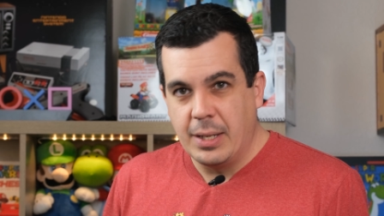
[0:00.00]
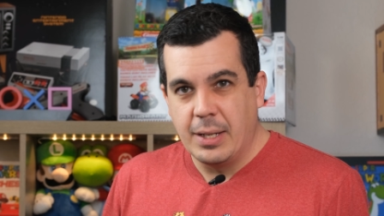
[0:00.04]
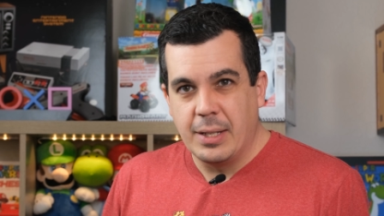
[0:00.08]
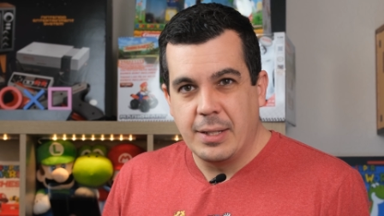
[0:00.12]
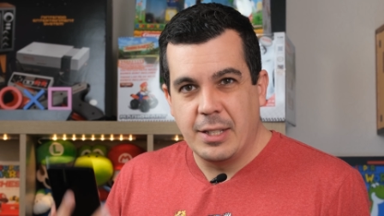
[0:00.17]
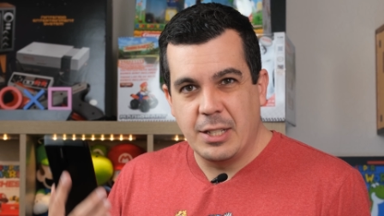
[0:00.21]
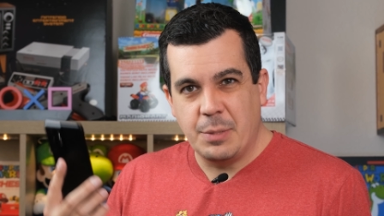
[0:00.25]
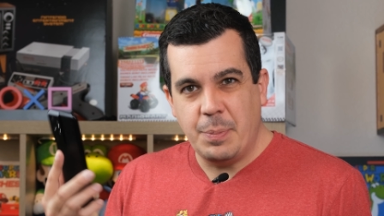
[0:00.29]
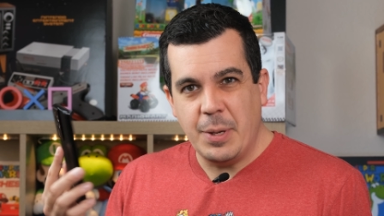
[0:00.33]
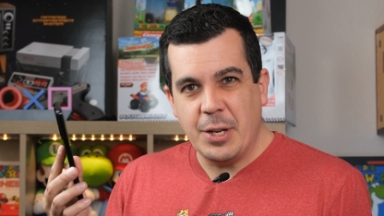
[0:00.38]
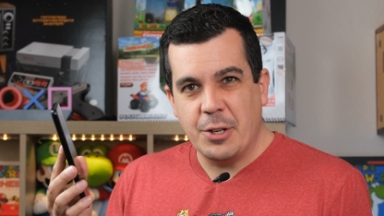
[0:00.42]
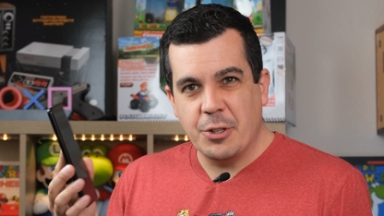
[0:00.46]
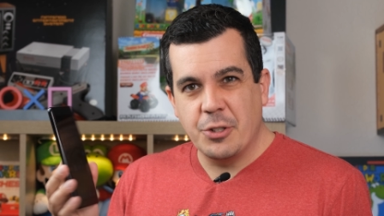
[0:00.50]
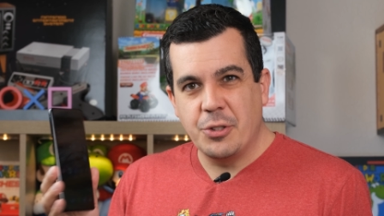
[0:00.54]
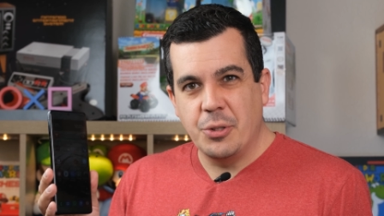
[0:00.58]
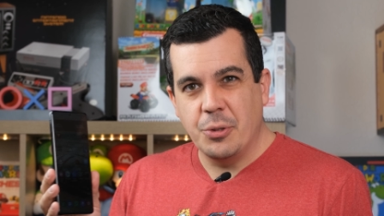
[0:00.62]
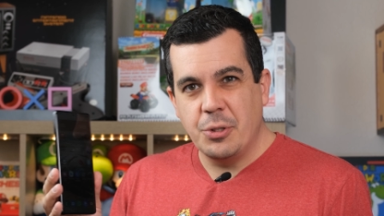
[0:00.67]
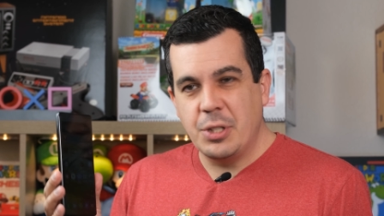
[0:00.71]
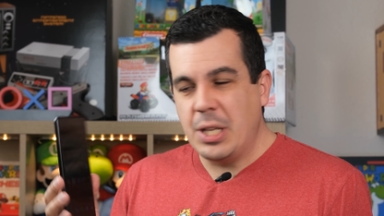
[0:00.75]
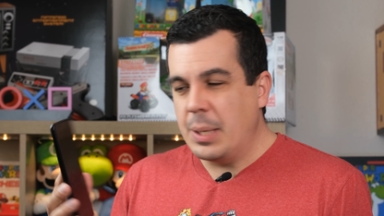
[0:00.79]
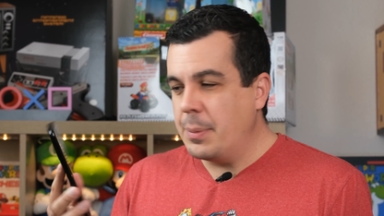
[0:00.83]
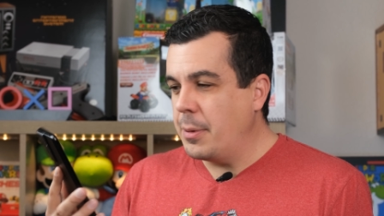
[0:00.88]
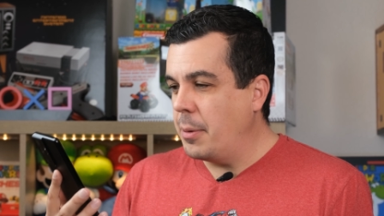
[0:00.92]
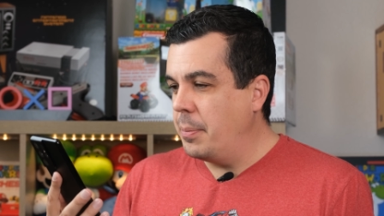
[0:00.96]
The speakers do
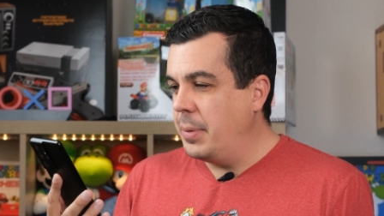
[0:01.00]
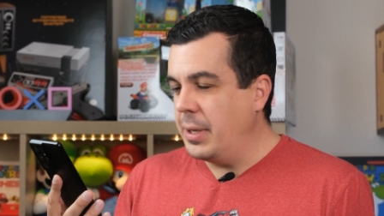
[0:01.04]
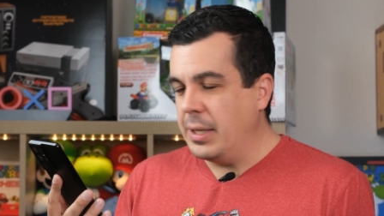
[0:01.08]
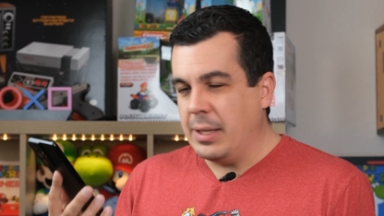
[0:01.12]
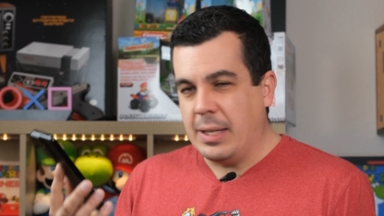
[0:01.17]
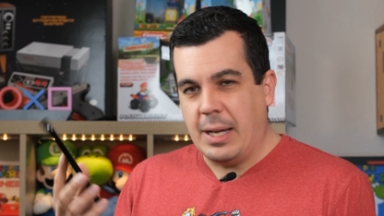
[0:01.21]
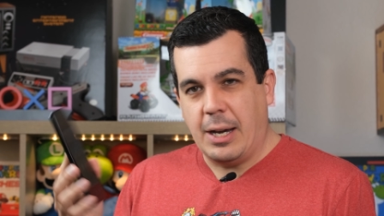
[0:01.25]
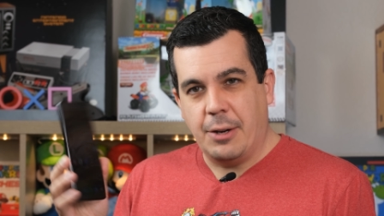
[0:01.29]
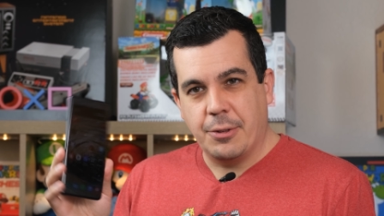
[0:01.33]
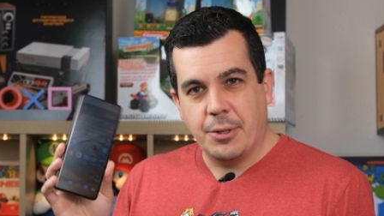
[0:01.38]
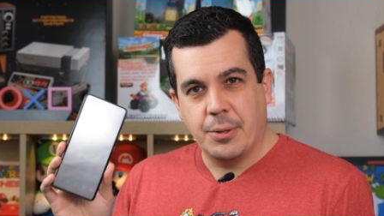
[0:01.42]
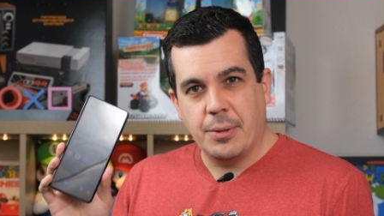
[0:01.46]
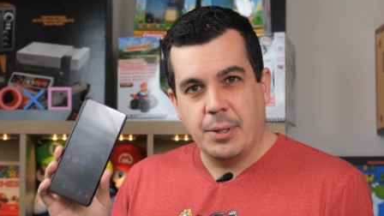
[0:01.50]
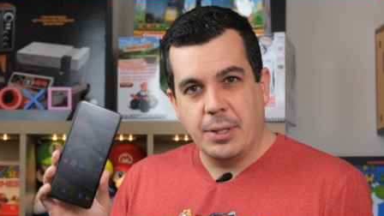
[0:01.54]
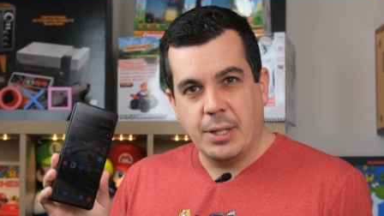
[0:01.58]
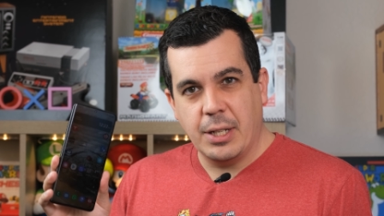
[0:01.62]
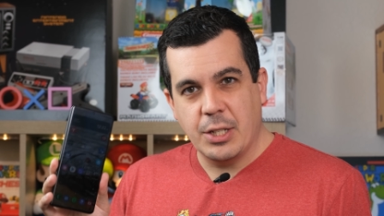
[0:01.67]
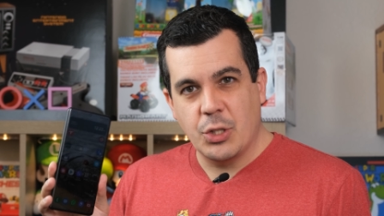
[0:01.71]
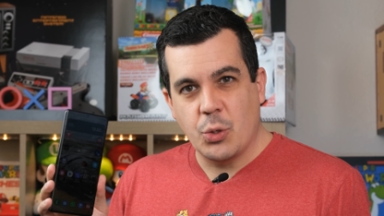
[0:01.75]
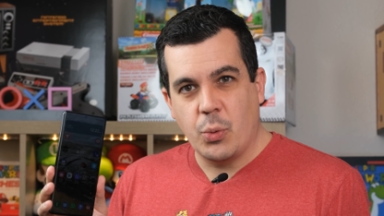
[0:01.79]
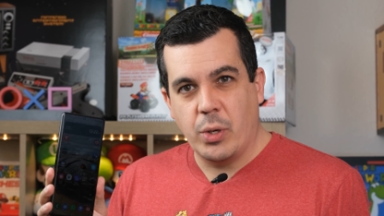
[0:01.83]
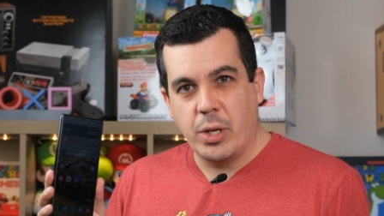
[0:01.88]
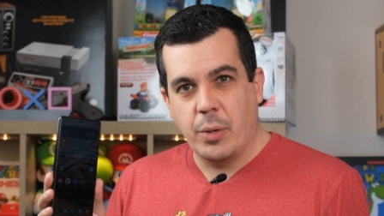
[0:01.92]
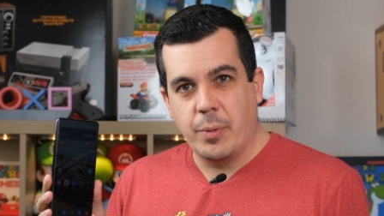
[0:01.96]
seem a bit louder on the
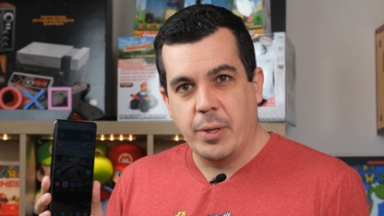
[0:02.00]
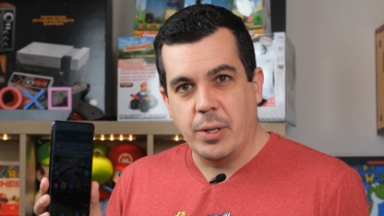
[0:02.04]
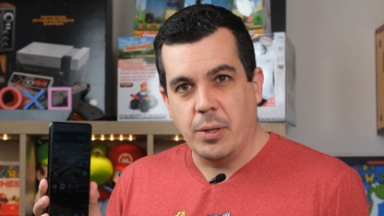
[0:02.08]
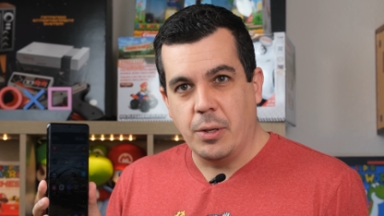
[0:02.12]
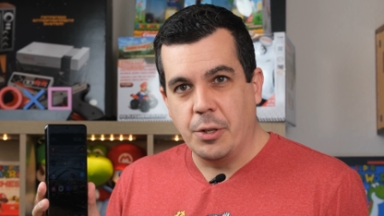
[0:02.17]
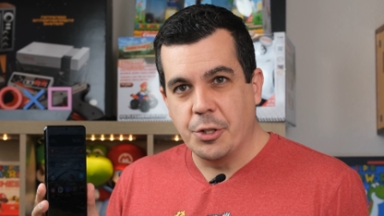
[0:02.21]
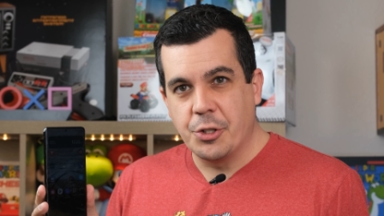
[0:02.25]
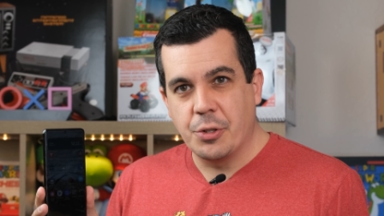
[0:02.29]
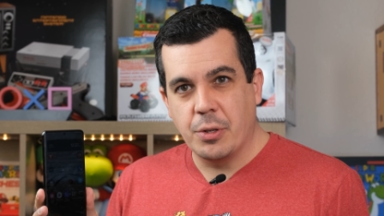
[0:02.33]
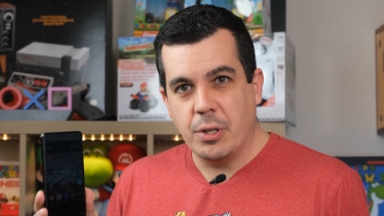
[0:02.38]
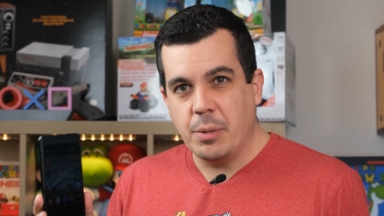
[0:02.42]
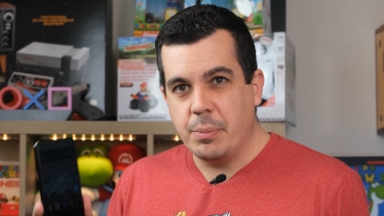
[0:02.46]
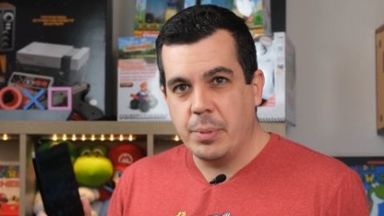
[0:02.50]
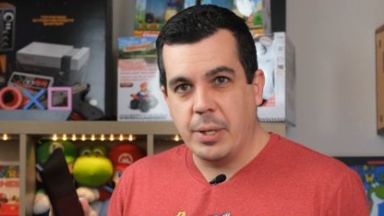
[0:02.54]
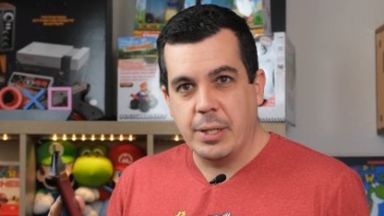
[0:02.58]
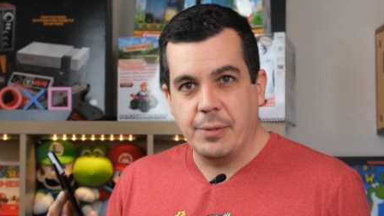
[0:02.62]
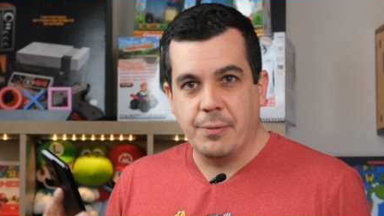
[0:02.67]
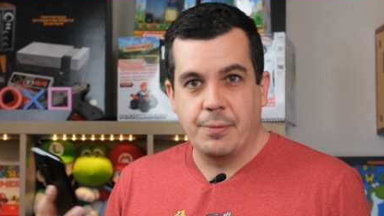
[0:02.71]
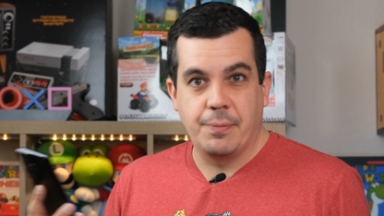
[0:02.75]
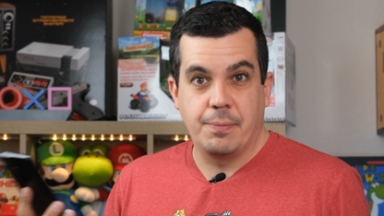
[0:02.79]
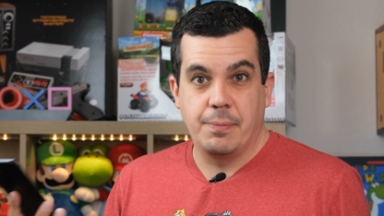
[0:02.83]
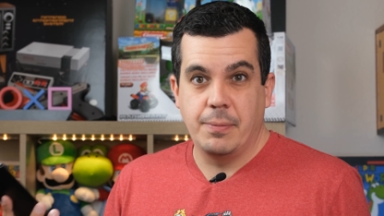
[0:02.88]
S21 Ultra, but